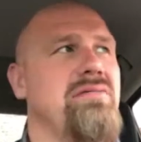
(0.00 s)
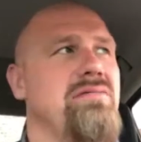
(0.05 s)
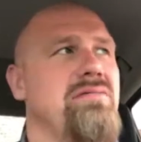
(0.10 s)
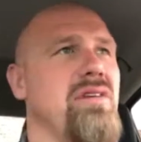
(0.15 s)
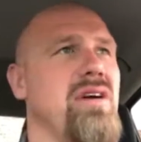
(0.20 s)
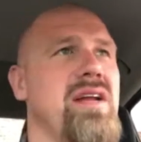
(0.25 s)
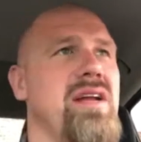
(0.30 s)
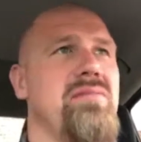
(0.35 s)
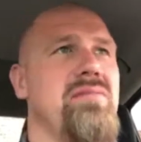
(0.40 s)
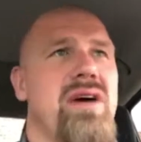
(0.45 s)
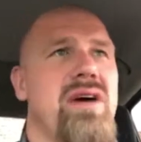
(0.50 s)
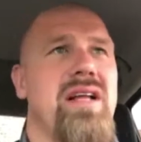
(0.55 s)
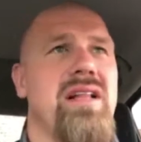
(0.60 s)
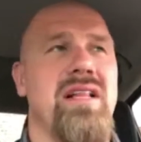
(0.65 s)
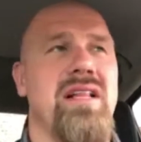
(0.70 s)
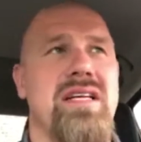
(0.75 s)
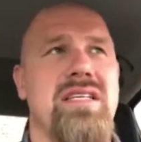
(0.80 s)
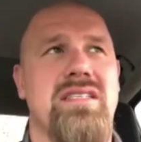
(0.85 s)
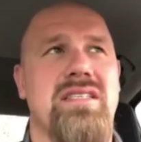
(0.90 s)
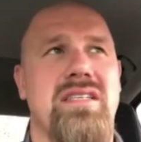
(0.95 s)
for anybody
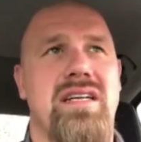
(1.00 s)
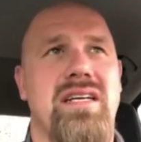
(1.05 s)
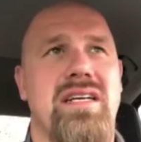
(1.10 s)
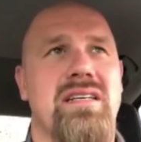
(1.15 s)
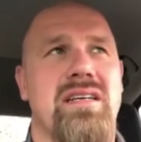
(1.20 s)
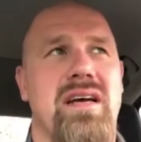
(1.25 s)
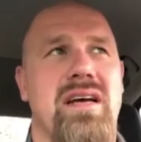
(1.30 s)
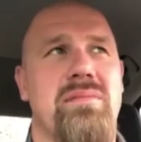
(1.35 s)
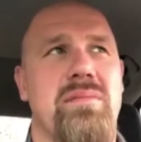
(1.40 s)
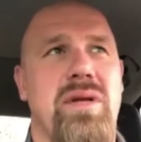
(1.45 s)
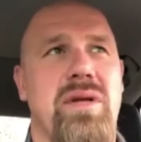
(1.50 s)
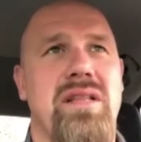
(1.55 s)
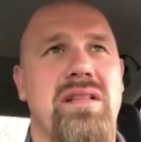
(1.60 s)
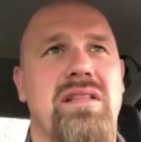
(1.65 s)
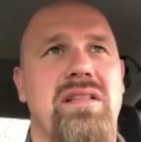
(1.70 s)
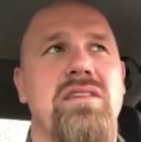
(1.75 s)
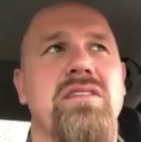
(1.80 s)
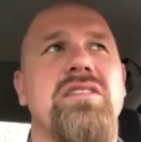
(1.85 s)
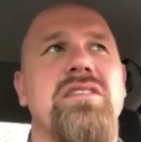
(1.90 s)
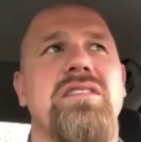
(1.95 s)
listening, I mean,
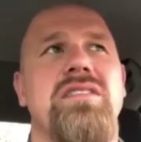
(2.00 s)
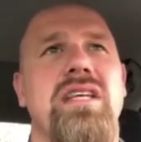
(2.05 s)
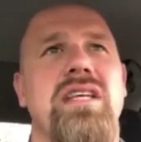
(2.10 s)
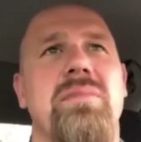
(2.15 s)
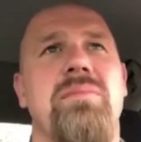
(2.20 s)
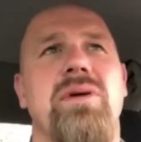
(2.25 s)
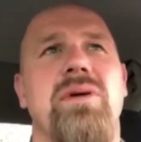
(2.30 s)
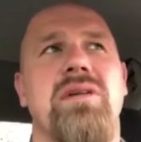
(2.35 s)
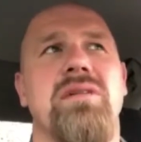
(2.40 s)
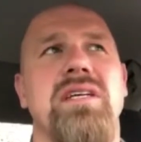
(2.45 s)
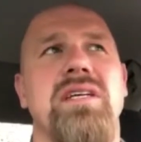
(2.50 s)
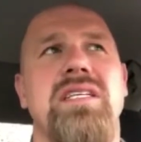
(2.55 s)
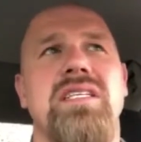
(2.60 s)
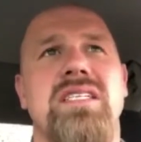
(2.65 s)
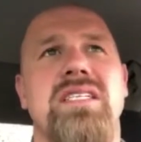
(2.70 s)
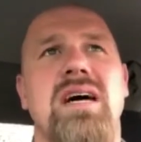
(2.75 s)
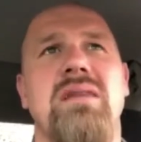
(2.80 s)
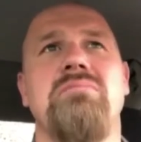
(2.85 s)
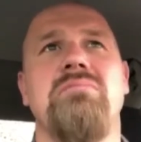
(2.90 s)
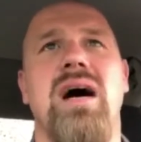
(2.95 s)
there's typically
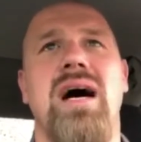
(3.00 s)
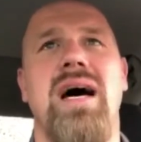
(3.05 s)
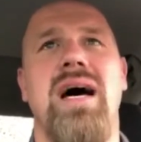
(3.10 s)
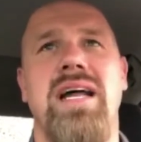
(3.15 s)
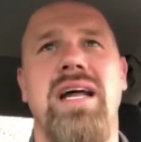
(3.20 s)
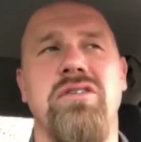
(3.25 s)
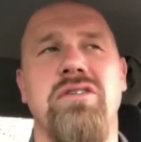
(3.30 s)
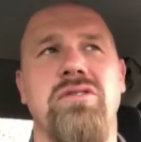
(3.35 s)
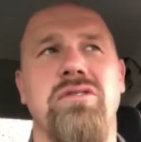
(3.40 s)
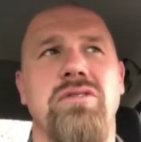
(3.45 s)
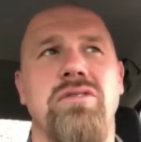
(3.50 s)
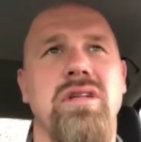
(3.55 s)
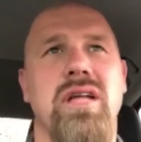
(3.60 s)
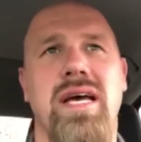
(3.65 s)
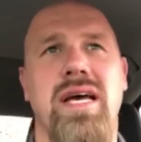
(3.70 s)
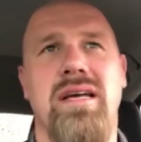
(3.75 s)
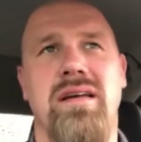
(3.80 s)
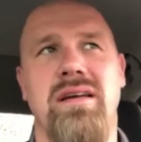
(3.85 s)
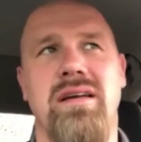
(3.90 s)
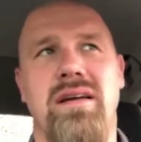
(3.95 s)
somebody who
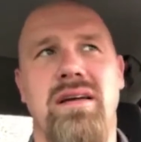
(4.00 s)
like